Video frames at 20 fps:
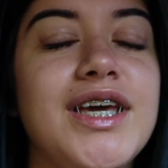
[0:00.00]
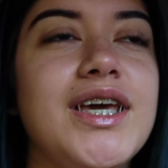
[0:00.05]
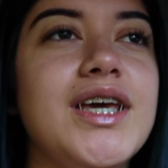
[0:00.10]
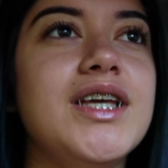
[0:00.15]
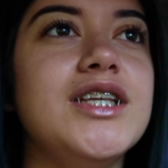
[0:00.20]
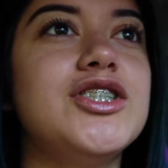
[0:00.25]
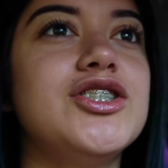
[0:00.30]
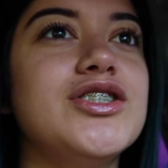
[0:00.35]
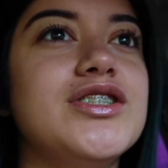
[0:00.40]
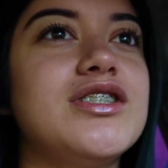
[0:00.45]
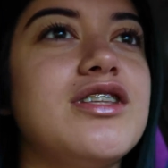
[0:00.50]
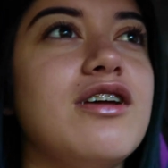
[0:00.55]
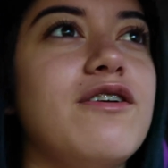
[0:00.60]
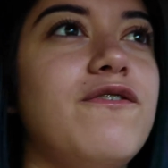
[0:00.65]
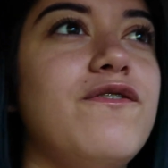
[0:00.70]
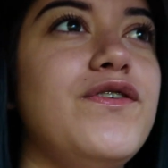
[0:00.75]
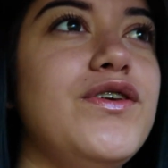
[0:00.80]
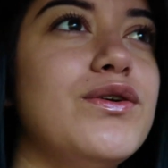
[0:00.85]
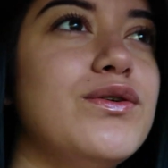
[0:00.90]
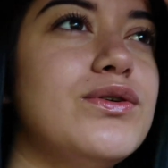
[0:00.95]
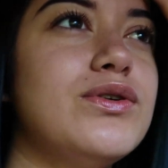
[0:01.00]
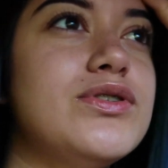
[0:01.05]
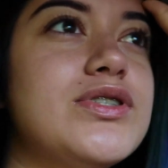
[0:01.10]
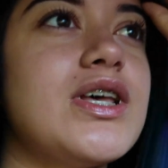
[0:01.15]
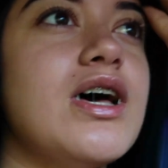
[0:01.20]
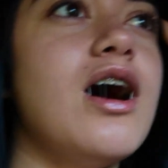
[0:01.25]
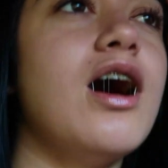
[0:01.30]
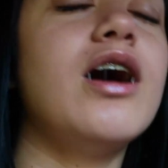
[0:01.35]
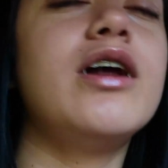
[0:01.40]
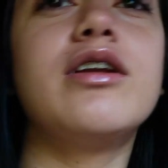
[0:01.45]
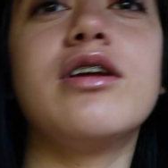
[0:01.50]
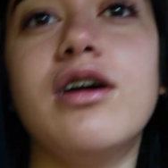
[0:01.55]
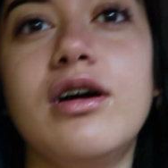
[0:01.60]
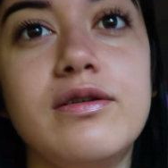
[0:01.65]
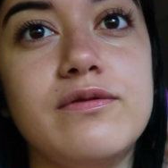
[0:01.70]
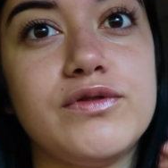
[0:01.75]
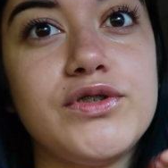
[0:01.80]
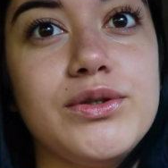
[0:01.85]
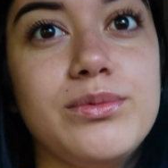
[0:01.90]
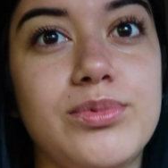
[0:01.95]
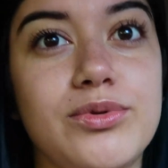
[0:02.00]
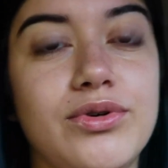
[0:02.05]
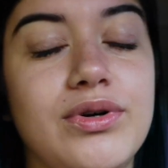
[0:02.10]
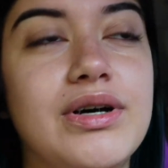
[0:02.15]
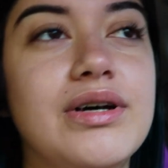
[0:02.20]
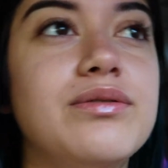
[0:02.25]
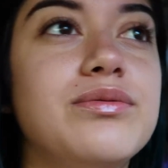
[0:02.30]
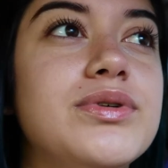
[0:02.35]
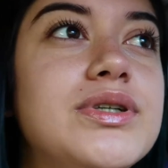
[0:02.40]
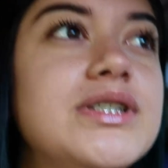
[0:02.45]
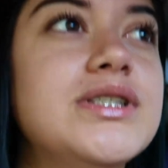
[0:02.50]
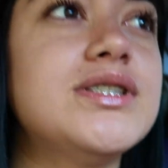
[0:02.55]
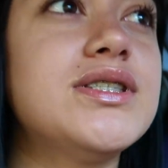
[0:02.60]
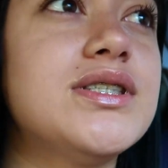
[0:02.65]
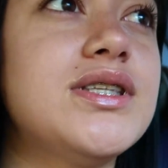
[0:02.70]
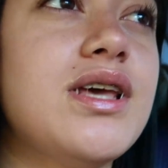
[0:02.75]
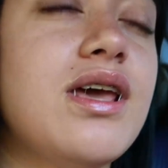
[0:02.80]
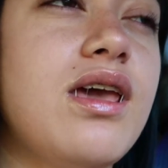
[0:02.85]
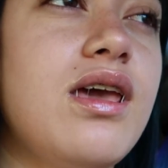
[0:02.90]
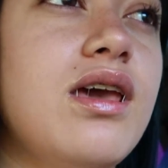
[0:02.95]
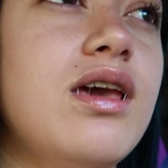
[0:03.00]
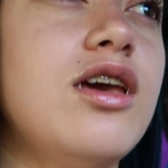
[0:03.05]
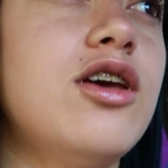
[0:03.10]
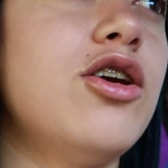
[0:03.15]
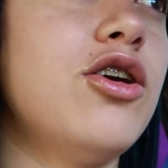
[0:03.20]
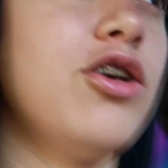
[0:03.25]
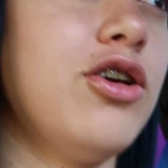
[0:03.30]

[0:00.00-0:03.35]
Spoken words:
It just feels uncomfortable. I wouldn't say it